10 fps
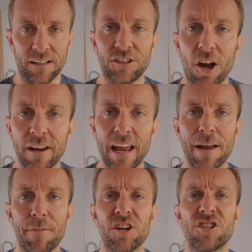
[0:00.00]
So you're
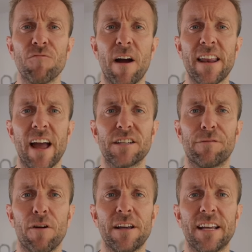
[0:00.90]
here because your radiator is
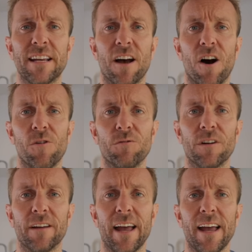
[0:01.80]
freezing cold,
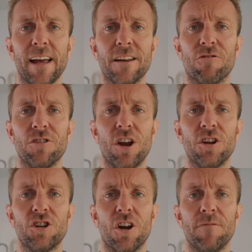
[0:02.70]
yeah? And you're on
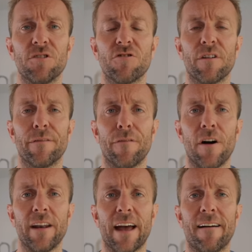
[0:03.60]
YouTube and you're trying to
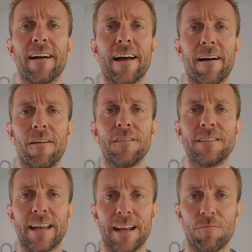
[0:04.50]
find out how
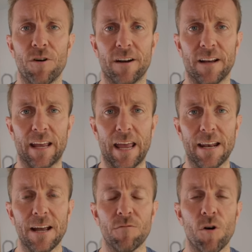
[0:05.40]
to get it working
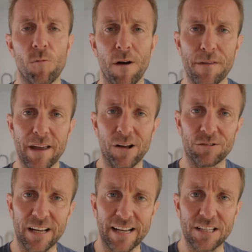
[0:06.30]
again. Well, one thing I'll
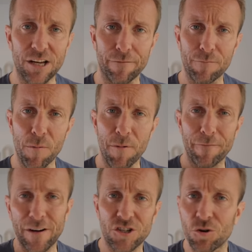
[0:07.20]
say to you from a
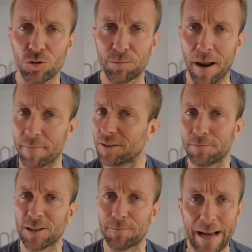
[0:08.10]
professional plumber's
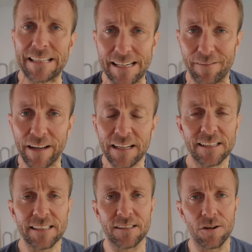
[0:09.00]
perspective
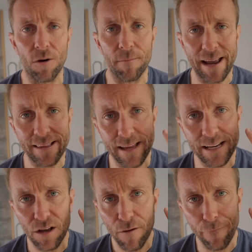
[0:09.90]
is to not make
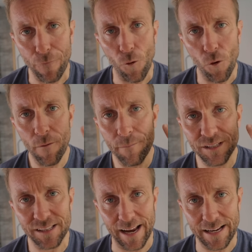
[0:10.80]
these four
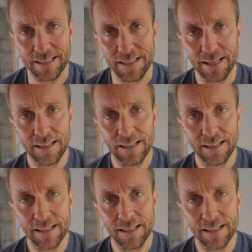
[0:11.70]
mistakes,